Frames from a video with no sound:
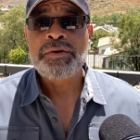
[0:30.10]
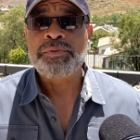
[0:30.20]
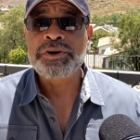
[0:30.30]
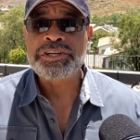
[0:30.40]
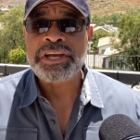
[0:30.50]

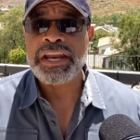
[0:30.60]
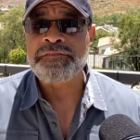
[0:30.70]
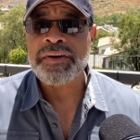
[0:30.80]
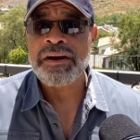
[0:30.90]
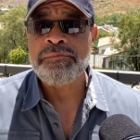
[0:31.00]
Appreciate
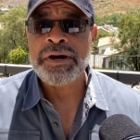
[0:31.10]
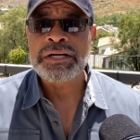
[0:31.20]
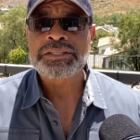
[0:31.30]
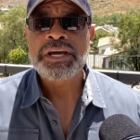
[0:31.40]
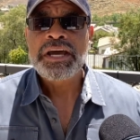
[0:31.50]
it very
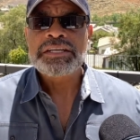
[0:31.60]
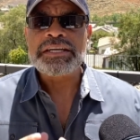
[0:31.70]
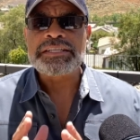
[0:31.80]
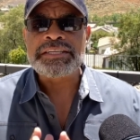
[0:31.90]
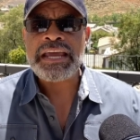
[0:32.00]
much.
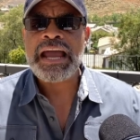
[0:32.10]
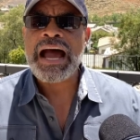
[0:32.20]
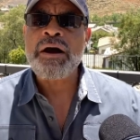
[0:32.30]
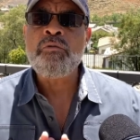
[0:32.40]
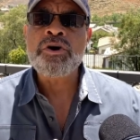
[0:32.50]
Today,
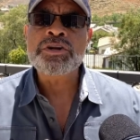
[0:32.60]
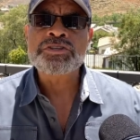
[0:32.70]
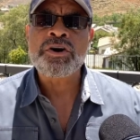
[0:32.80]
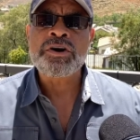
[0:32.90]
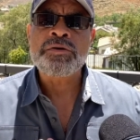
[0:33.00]
I want to
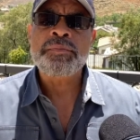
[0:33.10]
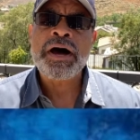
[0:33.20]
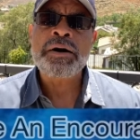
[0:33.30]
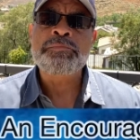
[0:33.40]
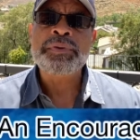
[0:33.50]
talk
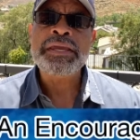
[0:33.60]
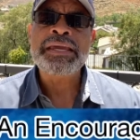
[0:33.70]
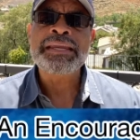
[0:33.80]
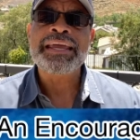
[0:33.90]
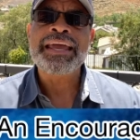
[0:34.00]
about
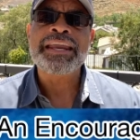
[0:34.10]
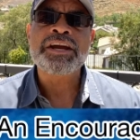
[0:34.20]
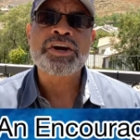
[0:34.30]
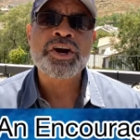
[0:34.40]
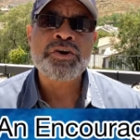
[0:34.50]
being an
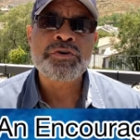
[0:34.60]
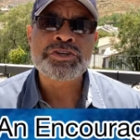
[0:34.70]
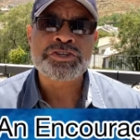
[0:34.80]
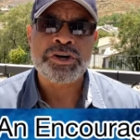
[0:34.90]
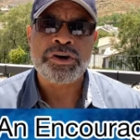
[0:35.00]

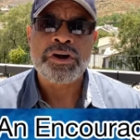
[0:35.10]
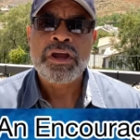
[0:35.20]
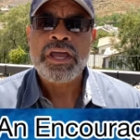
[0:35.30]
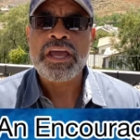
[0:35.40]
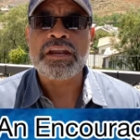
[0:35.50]
encourager.
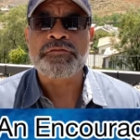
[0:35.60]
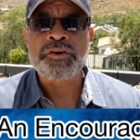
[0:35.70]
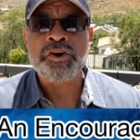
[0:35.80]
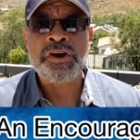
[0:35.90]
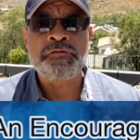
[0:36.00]
And if
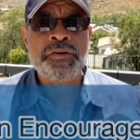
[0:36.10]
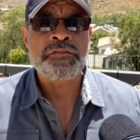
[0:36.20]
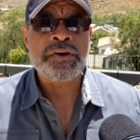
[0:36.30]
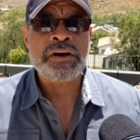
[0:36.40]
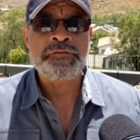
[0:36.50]
you're here for the
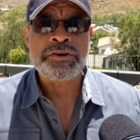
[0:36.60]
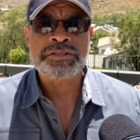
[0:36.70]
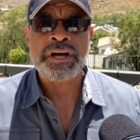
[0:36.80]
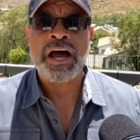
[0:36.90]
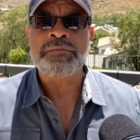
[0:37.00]
very
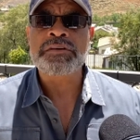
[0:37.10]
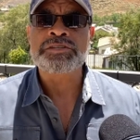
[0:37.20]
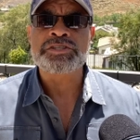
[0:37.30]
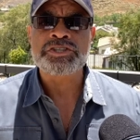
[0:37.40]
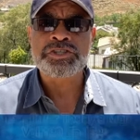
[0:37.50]
first time,
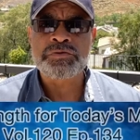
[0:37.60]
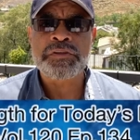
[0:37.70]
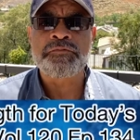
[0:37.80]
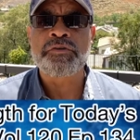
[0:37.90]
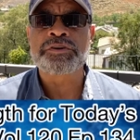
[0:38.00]
this is
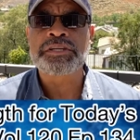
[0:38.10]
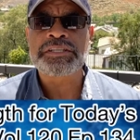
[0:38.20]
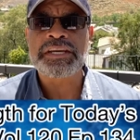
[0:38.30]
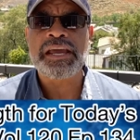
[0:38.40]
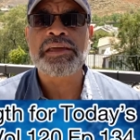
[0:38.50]
Strength for
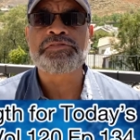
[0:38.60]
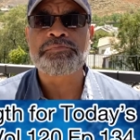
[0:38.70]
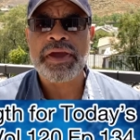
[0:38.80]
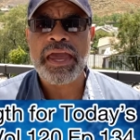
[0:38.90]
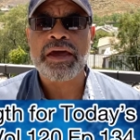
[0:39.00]
Today's
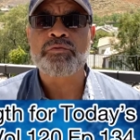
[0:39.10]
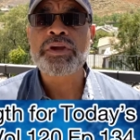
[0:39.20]
Man.